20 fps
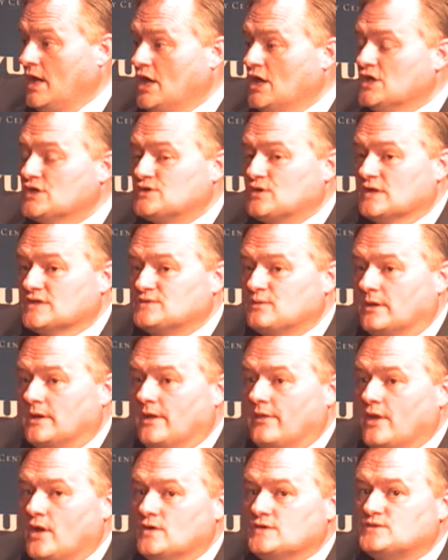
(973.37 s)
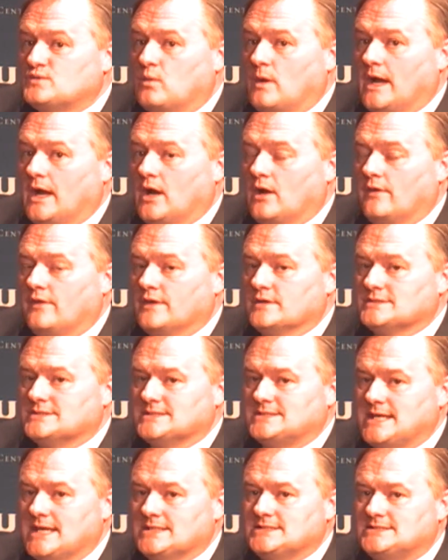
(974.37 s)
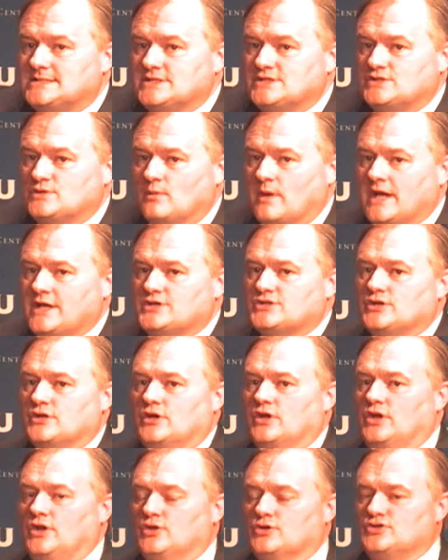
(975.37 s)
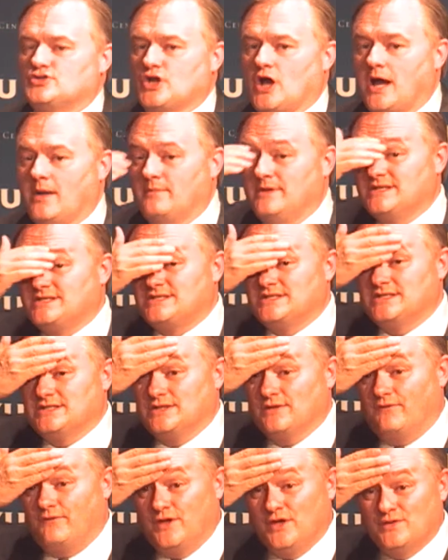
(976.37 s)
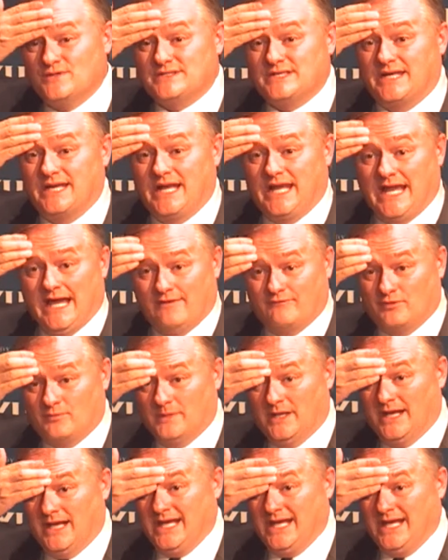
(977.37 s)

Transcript: So it's one of those where there's a tense situation. Your job is to diffuse it in government.